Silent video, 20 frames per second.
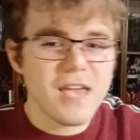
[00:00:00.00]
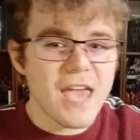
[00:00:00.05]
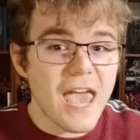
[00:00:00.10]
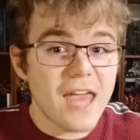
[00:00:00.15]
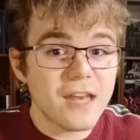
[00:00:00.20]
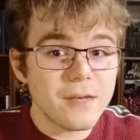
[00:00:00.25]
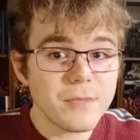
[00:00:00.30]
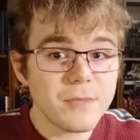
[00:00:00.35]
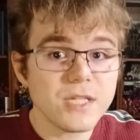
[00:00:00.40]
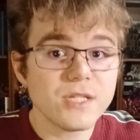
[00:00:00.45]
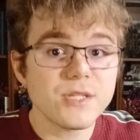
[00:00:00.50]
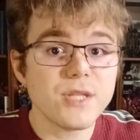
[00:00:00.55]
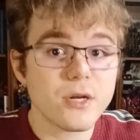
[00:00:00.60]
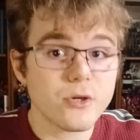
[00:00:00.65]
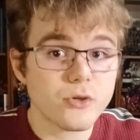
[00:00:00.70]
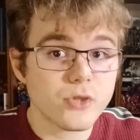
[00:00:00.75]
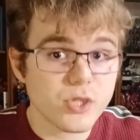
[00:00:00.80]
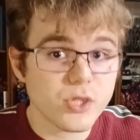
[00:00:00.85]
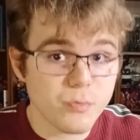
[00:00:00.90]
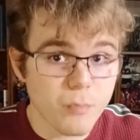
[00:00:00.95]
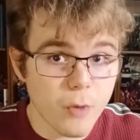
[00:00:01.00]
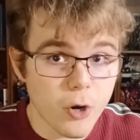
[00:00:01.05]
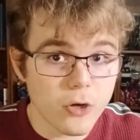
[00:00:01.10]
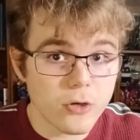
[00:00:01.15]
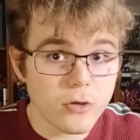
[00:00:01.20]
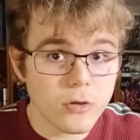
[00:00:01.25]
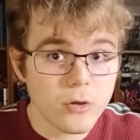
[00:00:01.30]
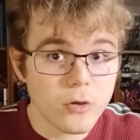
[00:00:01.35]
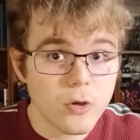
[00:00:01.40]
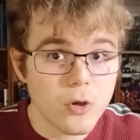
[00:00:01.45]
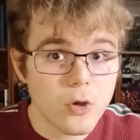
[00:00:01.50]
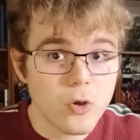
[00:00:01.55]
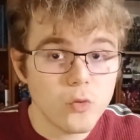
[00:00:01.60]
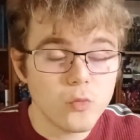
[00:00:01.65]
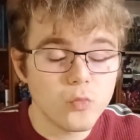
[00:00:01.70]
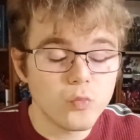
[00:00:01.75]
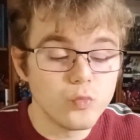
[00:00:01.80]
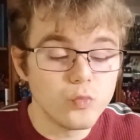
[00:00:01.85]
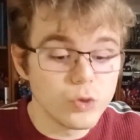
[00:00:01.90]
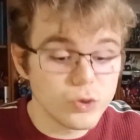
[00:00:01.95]
Enemies that are smart
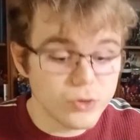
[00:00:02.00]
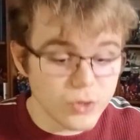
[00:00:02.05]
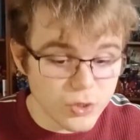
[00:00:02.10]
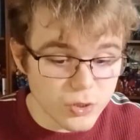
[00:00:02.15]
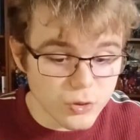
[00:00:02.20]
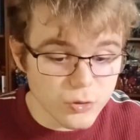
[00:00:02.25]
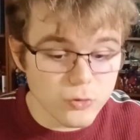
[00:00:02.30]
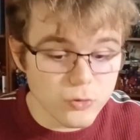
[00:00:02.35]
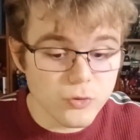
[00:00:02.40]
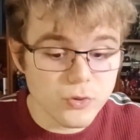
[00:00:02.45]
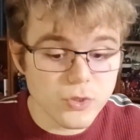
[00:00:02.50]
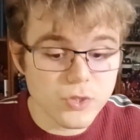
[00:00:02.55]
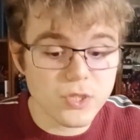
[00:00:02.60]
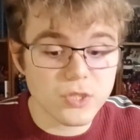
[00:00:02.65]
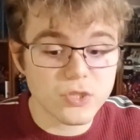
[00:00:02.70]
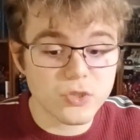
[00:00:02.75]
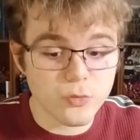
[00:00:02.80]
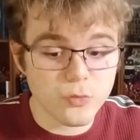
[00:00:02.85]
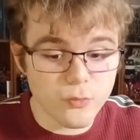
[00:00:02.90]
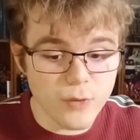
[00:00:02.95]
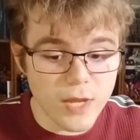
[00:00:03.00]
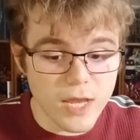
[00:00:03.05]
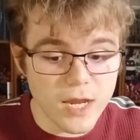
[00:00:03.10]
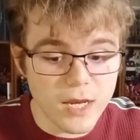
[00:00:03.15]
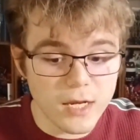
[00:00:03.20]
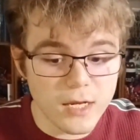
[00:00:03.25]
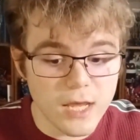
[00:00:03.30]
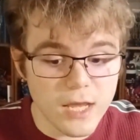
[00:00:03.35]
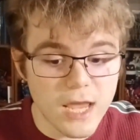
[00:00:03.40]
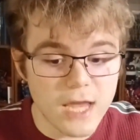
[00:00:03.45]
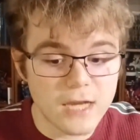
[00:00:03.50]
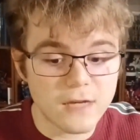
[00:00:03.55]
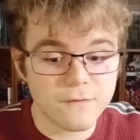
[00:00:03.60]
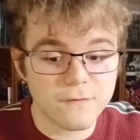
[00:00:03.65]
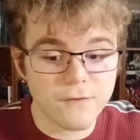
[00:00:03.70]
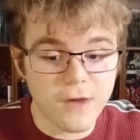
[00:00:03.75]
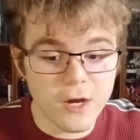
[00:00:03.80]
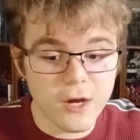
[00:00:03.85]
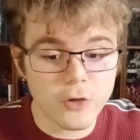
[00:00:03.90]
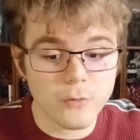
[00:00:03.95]
will use the terrain and
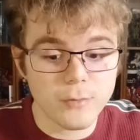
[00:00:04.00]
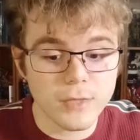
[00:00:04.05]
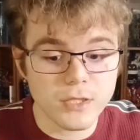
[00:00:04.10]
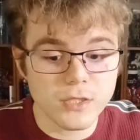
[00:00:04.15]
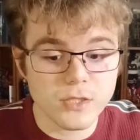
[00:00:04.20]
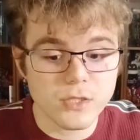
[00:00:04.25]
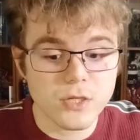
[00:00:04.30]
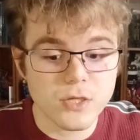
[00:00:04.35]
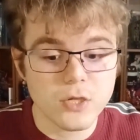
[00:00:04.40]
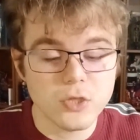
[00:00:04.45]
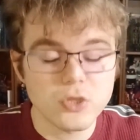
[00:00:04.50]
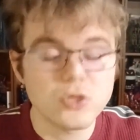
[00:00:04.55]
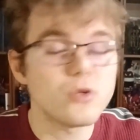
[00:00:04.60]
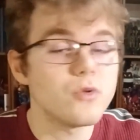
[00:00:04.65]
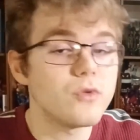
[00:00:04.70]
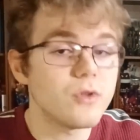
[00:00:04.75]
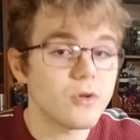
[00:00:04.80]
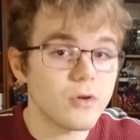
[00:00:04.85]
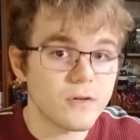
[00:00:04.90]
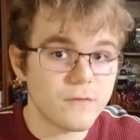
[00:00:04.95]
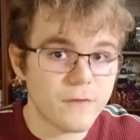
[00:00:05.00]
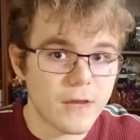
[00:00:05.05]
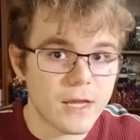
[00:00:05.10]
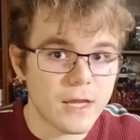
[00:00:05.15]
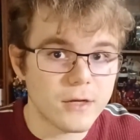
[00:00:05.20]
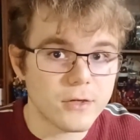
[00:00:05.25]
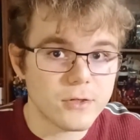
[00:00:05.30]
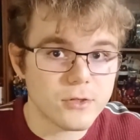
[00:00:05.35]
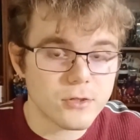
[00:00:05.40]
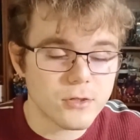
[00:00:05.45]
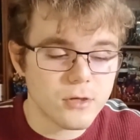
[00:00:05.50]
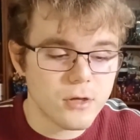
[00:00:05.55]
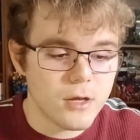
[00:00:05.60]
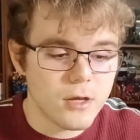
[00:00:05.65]
environments to their advantage.